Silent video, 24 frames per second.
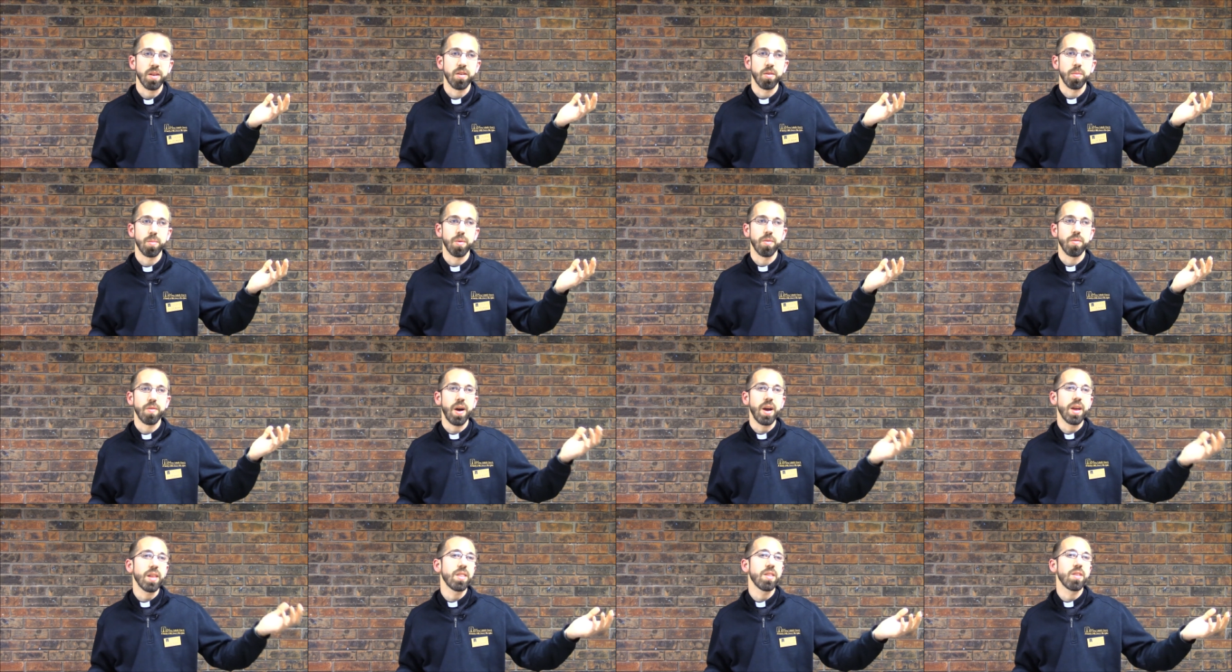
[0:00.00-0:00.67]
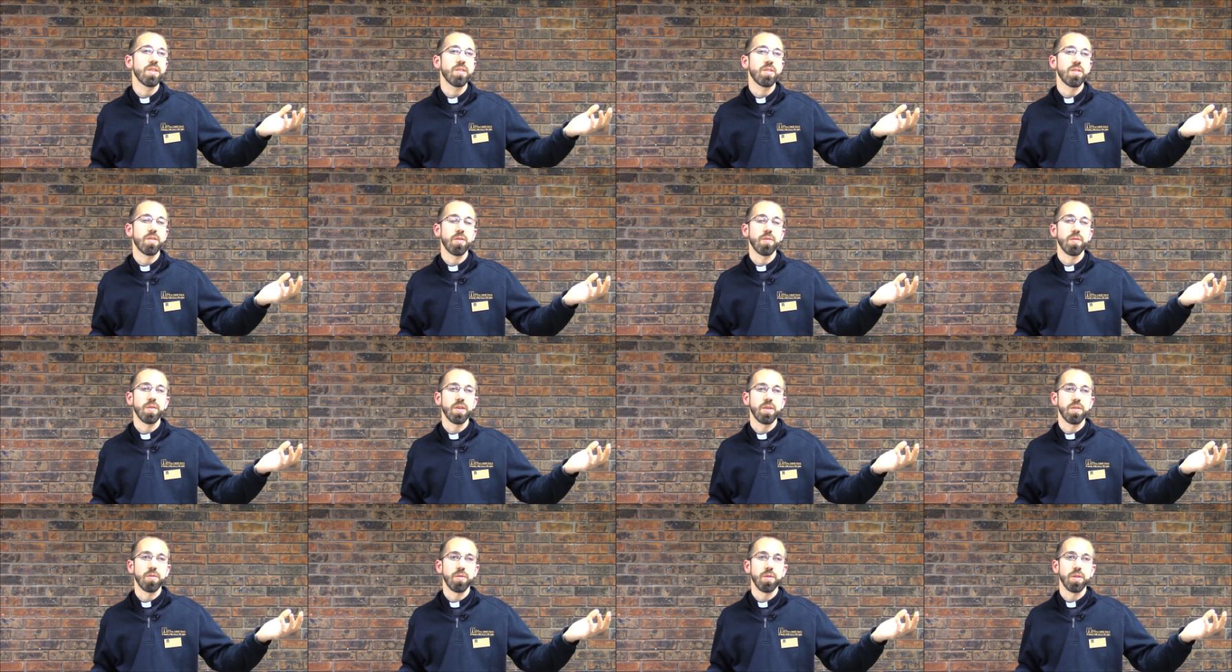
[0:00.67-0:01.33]
to provide this
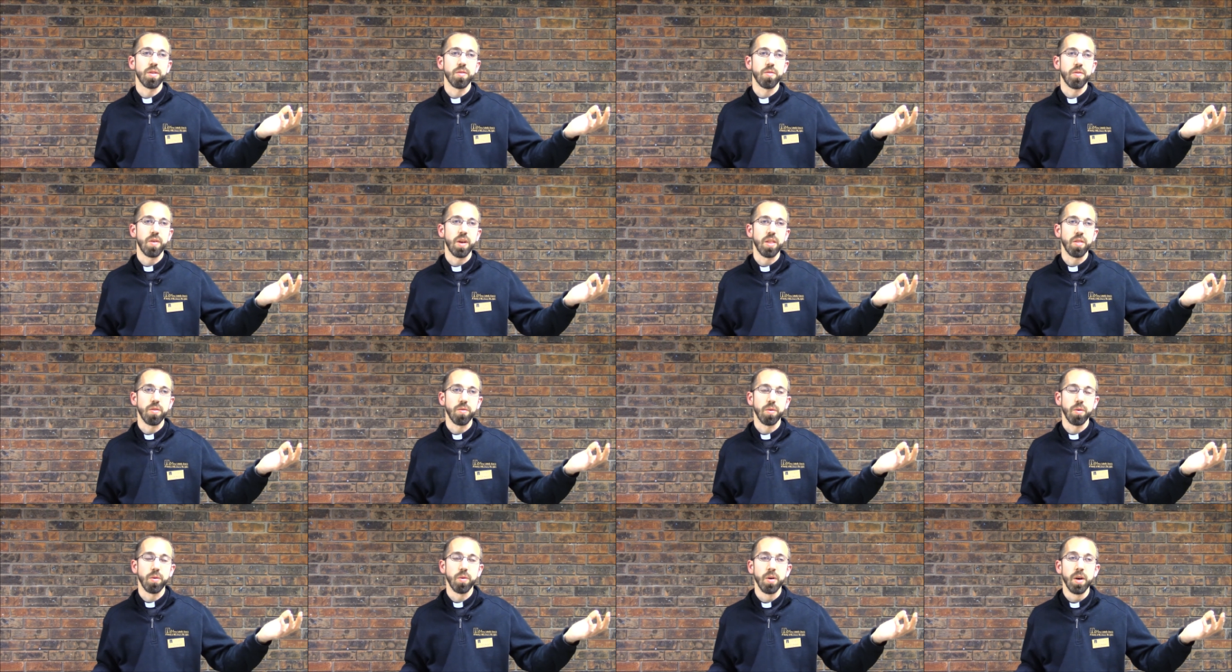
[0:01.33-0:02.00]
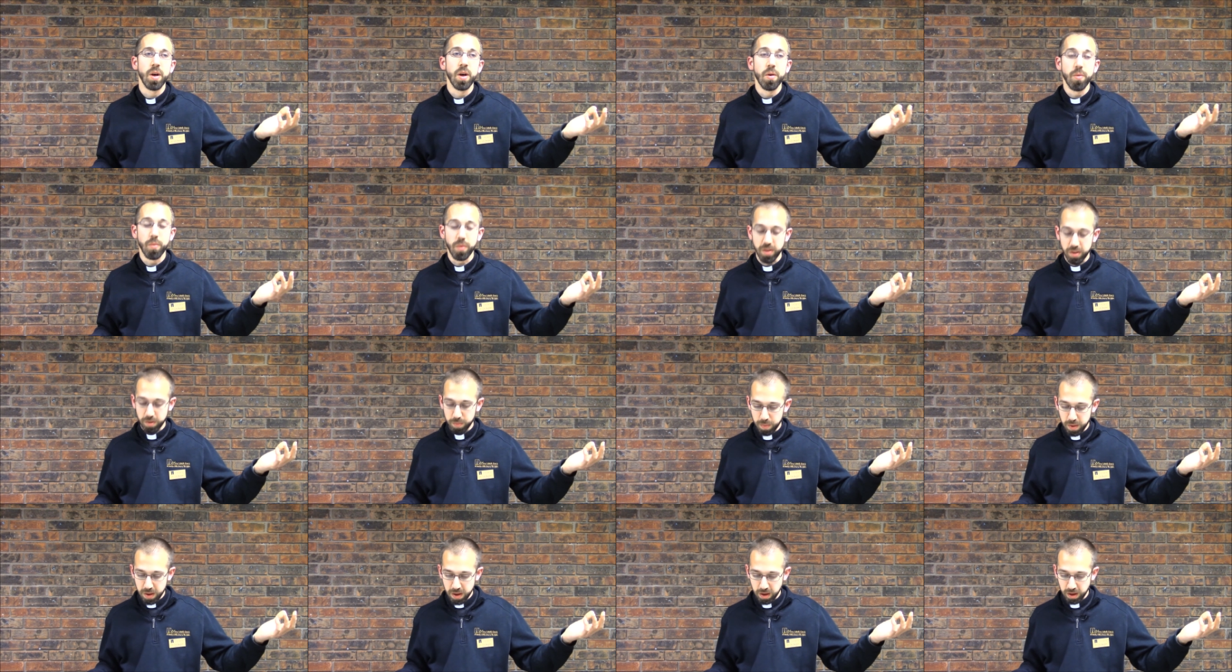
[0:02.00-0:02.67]
service for the faithful was
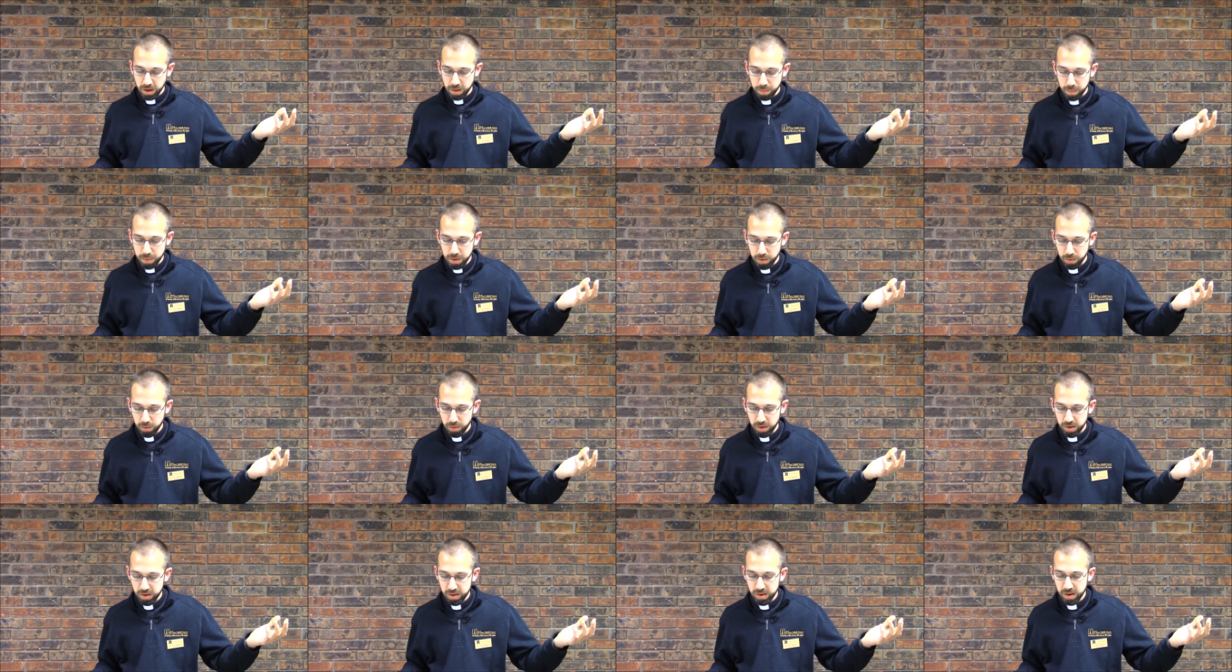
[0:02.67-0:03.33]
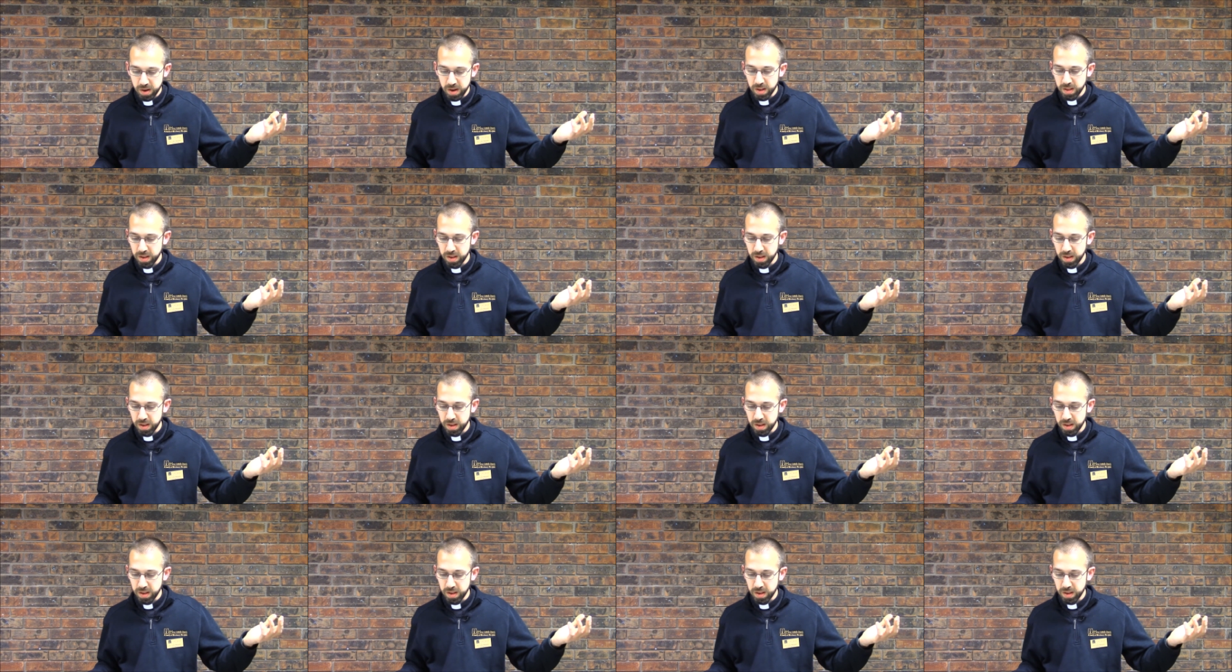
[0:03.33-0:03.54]
being abused.